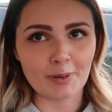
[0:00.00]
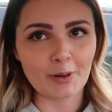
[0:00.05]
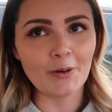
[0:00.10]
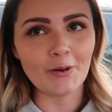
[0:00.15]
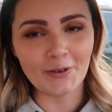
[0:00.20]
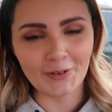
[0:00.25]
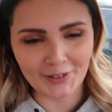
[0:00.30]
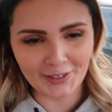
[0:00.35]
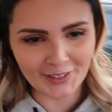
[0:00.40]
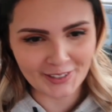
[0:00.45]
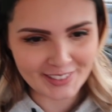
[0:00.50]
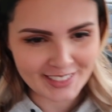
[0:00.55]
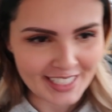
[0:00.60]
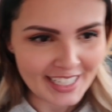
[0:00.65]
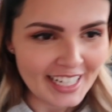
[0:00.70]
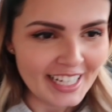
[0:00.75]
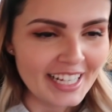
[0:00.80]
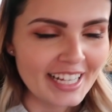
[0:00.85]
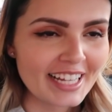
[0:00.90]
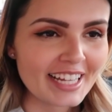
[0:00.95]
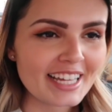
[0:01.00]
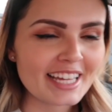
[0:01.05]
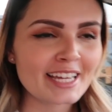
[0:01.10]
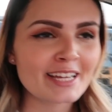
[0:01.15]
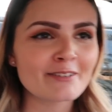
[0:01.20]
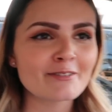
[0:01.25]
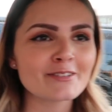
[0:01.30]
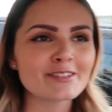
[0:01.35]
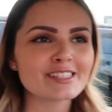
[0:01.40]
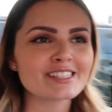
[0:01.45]
board.
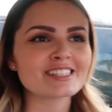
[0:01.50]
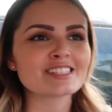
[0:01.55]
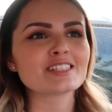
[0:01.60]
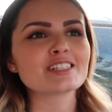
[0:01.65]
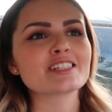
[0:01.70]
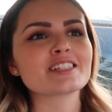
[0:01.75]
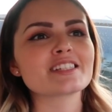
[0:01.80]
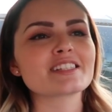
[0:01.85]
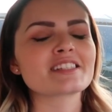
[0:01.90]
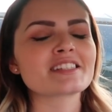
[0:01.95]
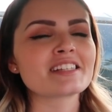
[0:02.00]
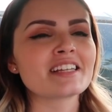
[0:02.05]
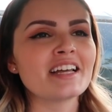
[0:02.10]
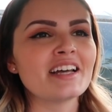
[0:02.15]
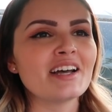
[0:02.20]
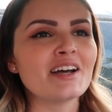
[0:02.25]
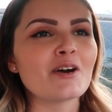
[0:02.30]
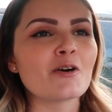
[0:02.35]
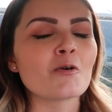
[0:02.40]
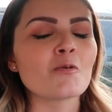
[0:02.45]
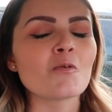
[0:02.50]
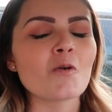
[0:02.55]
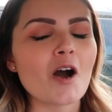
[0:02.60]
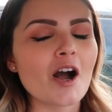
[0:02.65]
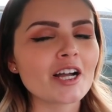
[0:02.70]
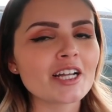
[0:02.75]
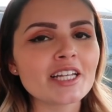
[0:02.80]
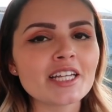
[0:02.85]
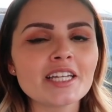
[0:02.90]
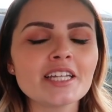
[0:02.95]
It was just
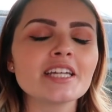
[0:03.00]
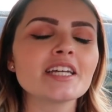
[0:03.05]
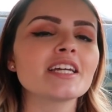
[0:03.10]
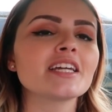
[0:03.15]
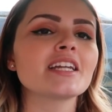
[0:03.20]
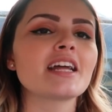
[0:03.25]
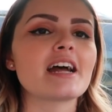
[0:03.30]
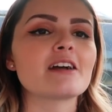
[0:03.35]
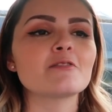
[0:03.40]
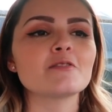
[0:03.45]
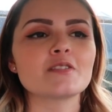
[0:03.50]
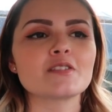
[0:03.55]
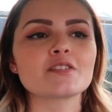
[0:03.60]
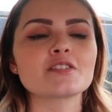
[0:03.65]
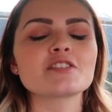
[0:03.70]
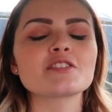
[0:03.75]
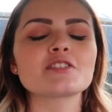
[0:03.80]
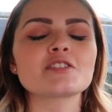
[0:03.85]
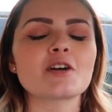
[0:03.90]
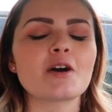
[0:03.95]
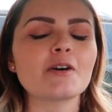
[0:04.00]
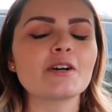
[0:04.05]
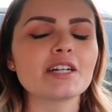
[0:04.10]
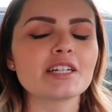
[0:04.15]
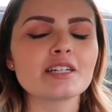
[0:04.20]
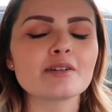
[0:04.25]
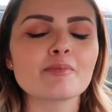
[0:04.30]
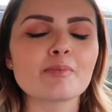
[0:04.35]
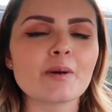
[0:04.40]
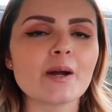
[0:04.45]
walking in, I was so
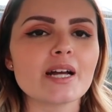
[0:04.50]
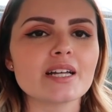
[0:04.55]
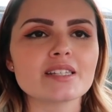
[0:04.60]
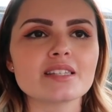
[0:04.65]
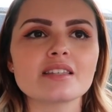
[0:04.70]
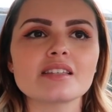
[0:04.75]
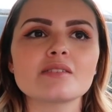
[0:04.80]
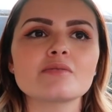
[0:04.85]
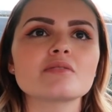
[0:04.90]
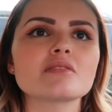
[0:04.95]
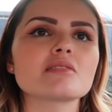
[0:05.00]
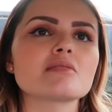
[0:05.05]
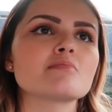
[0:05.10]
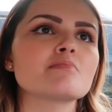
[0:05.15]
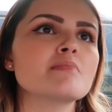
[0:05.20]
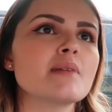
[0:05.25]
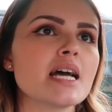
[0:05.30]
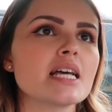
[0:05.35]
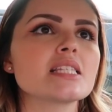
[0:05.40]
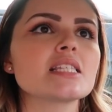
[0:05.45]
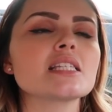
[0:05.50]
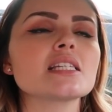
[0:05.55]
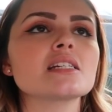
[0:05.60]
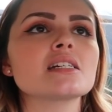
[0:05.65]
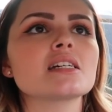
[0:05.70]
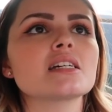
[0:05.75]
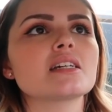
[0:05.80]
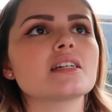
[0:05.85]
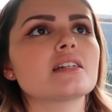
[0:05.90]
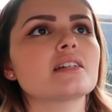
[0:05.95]
unimpressed. It was
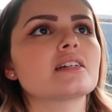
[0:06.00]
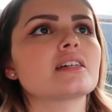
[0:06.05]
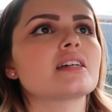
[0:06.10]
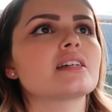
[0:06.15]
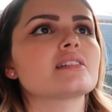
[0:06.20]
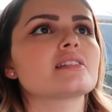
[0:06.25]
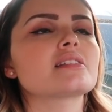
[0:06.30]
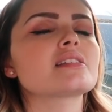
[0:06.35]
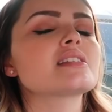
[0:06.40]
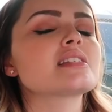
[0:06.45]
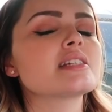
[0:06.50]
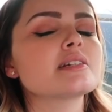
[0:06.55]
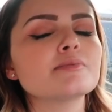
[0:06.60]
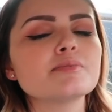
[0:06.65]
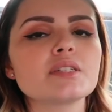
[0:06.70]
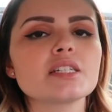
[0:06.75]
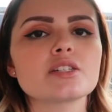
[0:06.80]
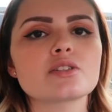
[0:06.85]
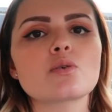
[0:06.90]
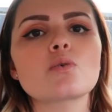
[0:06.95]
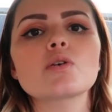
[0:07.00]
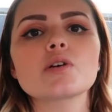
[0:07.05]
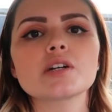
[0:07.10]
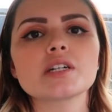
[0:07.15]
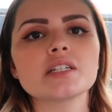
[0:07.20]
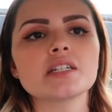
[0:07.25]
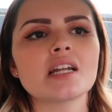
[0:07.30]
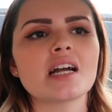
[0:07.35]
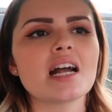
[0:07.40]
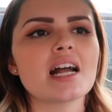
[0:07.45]
messy. It seemed
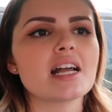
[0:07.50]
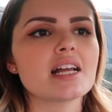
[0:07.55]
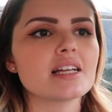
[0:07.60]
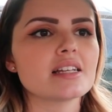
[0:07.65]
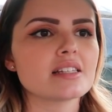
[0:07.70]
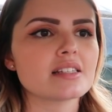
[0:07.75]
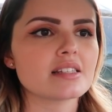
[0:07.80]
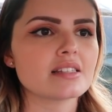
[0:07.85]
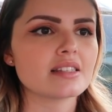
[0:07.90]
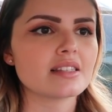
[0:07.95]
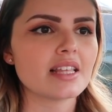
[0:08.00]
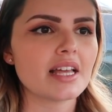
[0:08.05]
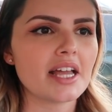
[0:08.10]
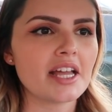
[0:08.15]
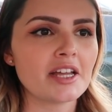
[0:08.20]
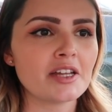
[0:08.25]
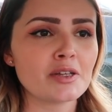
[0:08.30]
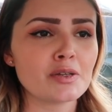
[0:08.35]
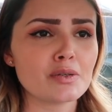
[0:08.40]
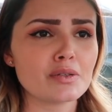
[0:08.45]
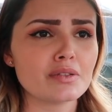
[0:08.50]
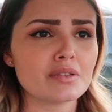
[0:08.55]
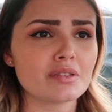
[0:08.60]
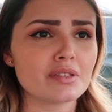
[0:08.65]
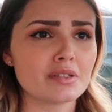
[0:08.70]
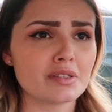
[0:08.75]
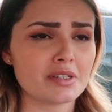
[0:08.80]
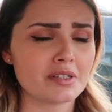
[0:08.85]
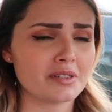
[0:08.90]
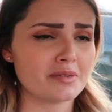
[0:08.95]
disorganized. They
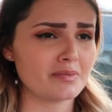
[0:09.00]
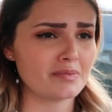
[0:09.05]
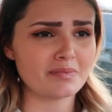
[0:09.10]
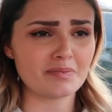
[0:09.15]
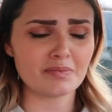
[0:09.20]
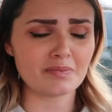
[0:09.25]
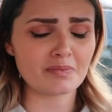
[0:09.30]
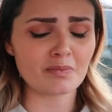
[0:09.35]
the